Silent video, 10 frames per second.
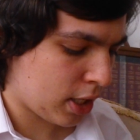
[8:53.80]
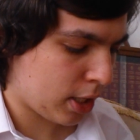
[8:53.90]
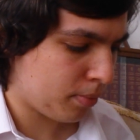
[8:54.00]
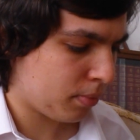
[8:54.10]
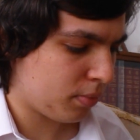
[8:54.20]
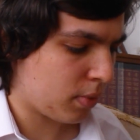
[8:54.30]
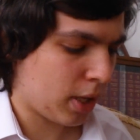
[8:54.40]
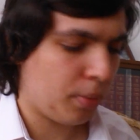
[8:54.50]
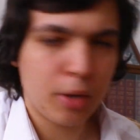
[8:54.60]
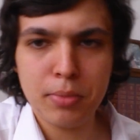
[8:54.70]
I
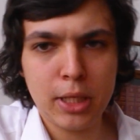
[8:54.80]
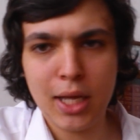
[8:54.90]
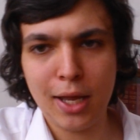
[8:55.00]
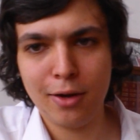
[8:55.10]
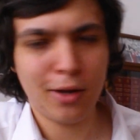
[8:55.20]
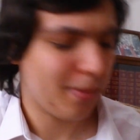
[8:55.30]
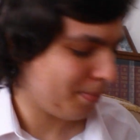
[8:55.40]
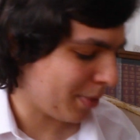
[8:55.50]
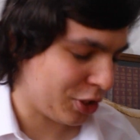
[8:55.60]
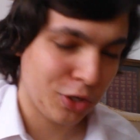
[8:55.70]
won't be getting a
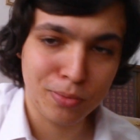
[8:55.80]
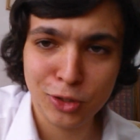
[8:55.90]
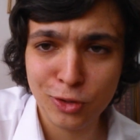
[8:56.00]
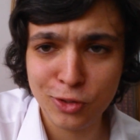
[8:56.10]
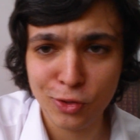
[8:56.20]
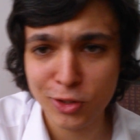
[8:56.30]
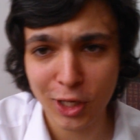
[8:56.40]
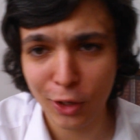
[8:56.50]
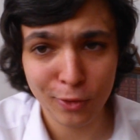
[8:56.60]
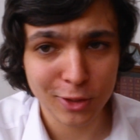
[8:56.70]
Magical Mystery Tour because
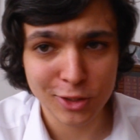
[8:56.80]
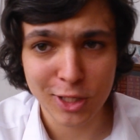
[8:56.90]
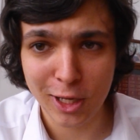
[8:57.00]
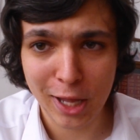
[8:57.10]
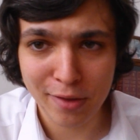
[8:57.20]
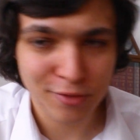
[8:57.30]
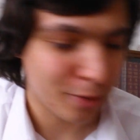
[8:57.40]
I don't consider that